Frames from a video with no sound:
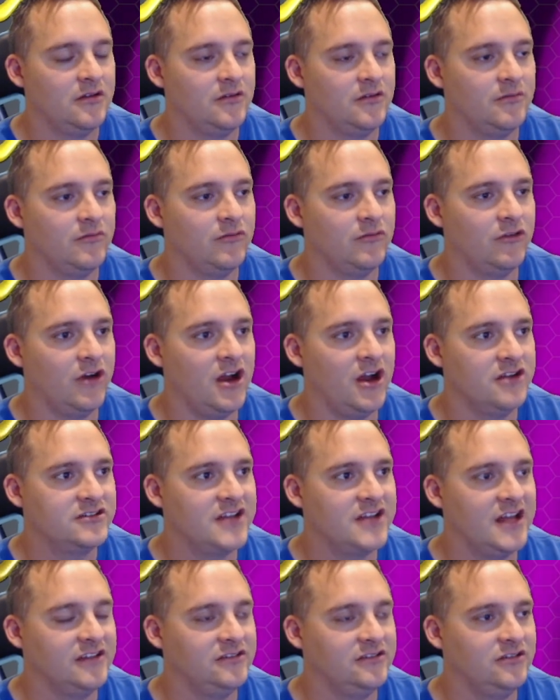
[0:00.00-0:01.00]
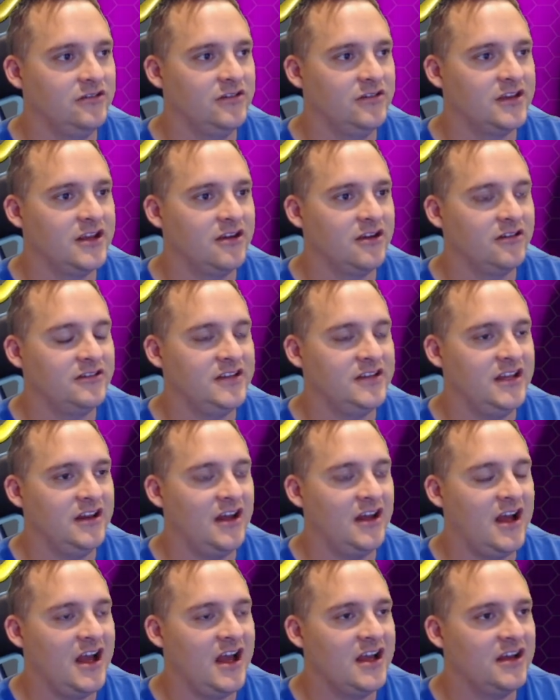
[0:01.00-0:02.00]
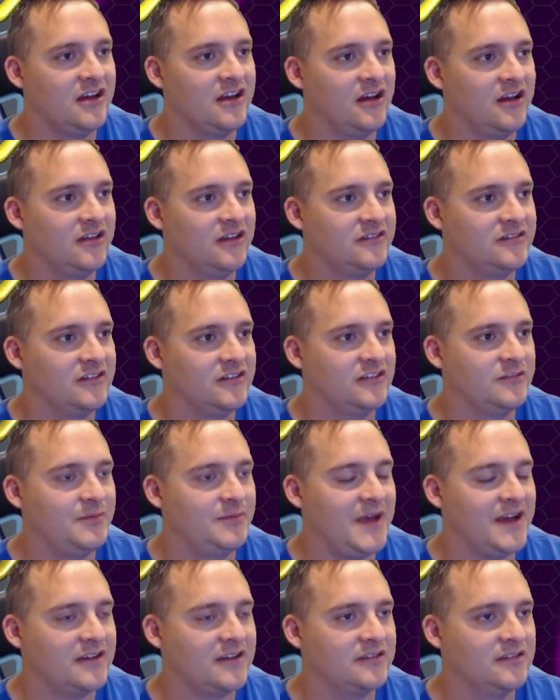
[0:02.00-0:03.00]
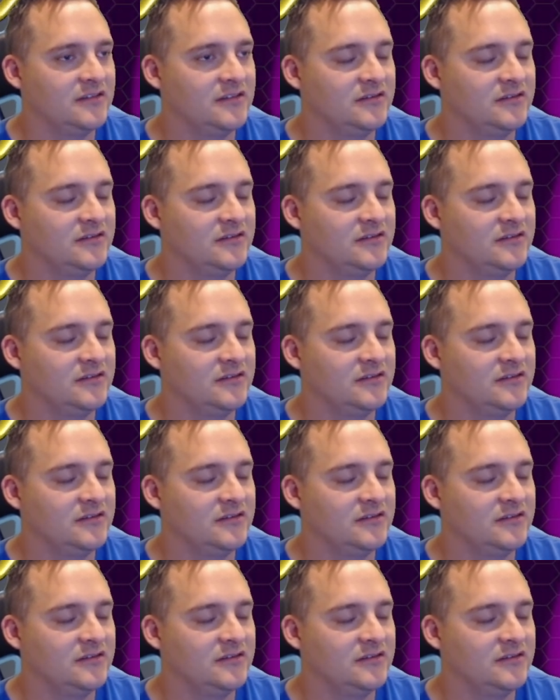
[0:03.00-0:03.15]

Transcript: Mirage Gate to the Giratina, I suspect.